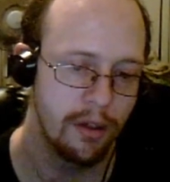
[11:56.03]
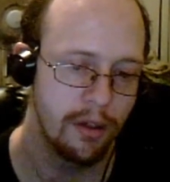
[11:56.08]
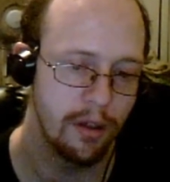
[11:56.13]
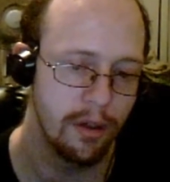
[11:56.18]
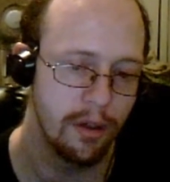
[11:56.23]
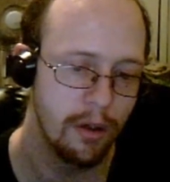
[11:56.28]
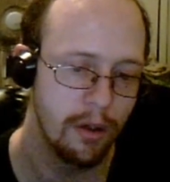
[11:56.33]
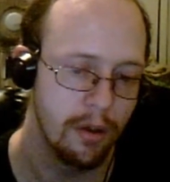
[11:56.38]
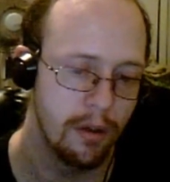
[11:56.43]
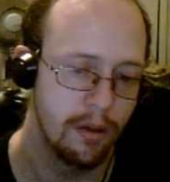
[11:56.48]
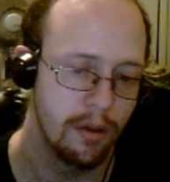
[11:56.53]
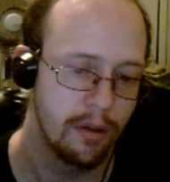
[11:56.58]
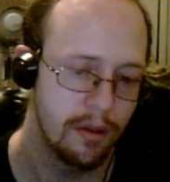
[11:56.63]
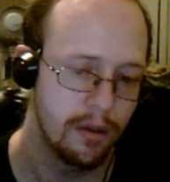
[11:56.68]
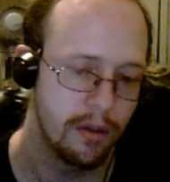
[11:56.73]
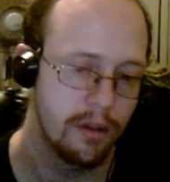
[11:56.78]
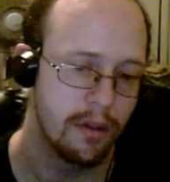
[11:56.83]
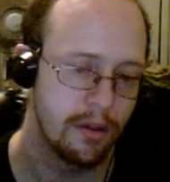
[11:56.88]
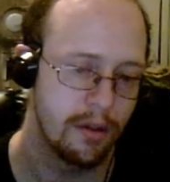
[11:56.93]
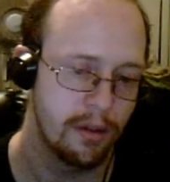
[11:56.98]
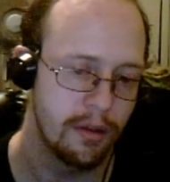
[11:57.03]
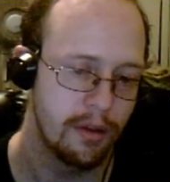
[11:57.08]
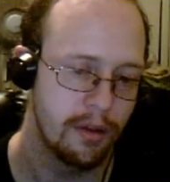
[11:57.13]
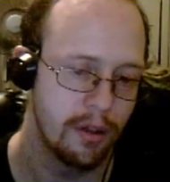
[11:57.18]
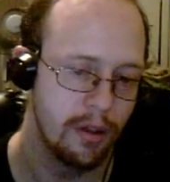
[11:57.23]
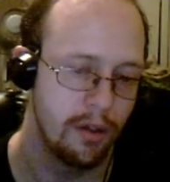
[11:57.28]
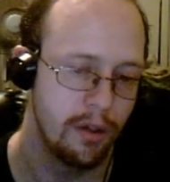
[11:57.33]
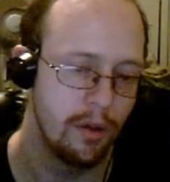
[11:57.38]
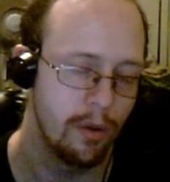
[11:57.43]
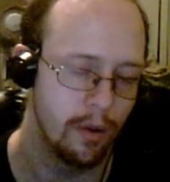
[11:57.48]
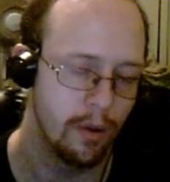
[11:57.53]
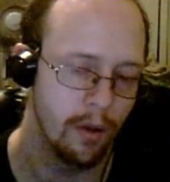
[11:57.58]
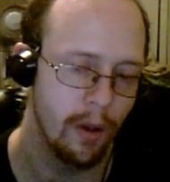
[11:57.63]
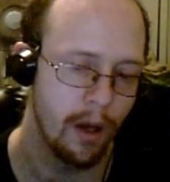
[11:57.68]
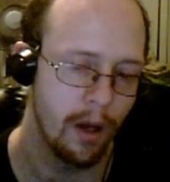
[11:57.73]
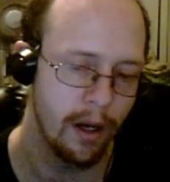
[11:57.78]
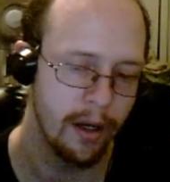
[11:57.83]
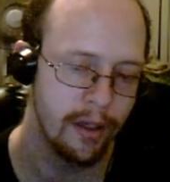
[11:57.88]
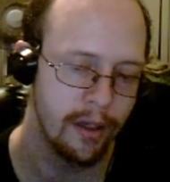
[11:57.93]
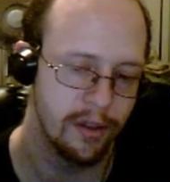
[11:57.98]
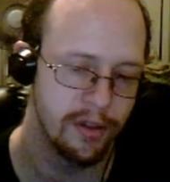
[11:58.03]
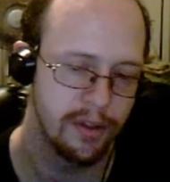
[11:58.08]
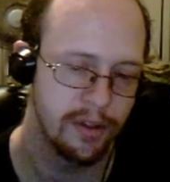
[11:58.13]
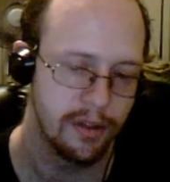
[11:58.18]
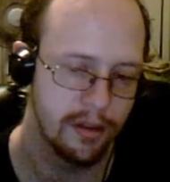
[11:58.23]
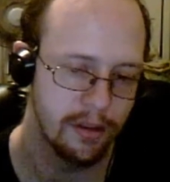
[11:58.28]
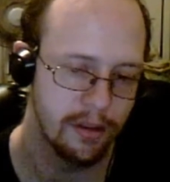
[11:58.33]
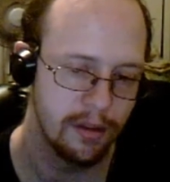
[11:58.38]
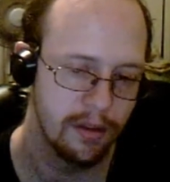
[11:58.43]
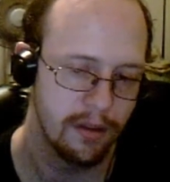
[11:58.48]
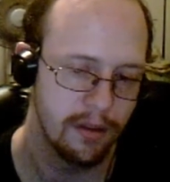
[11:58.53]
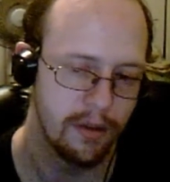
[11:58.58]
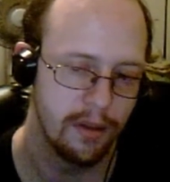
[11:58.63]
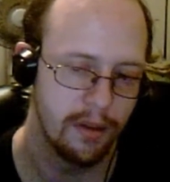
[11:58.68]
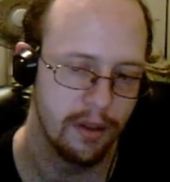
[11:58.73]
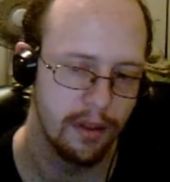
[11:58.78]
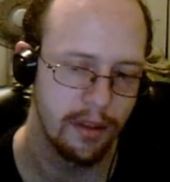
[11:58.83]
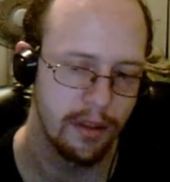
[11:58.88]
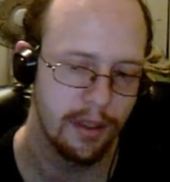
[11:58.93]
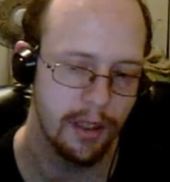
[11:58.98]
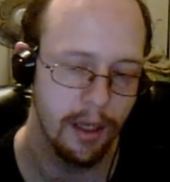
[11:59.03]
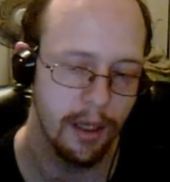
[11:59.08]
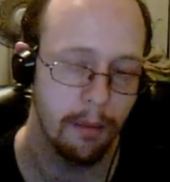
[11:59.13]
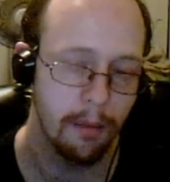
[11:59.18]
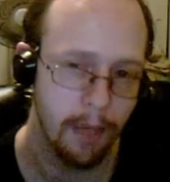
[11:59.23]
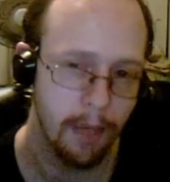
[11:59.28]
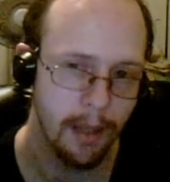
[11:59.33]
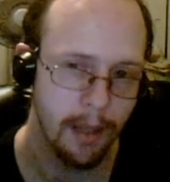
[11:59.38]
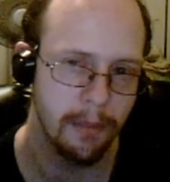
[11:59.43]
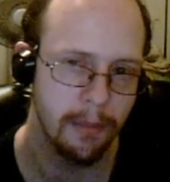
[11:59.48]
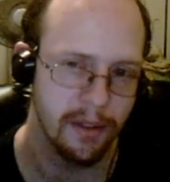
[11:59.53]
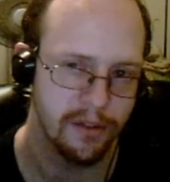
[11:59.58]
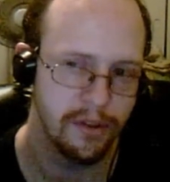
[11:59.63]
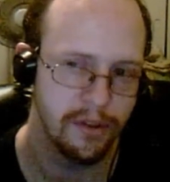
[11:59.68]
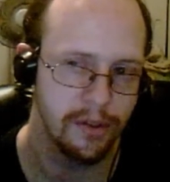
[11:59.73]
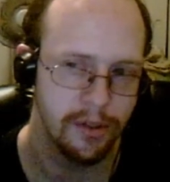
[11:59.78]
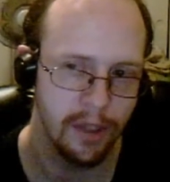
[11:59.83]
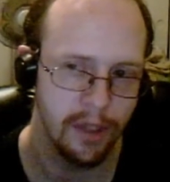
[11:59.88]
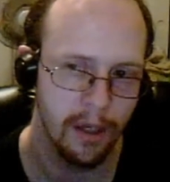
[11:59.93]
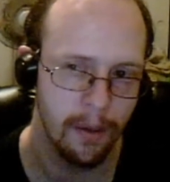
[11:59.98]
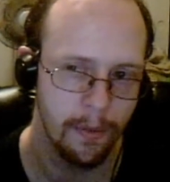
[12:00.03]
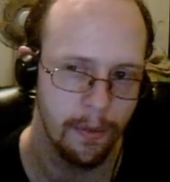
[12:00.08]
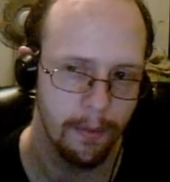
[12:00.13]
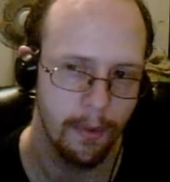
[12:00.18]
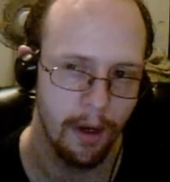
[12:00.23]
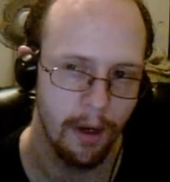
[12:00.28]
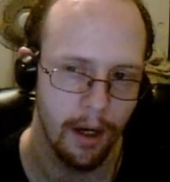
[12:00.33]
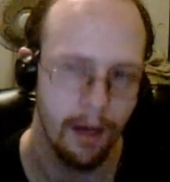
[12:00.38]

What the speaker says: to to utilize to get my message out,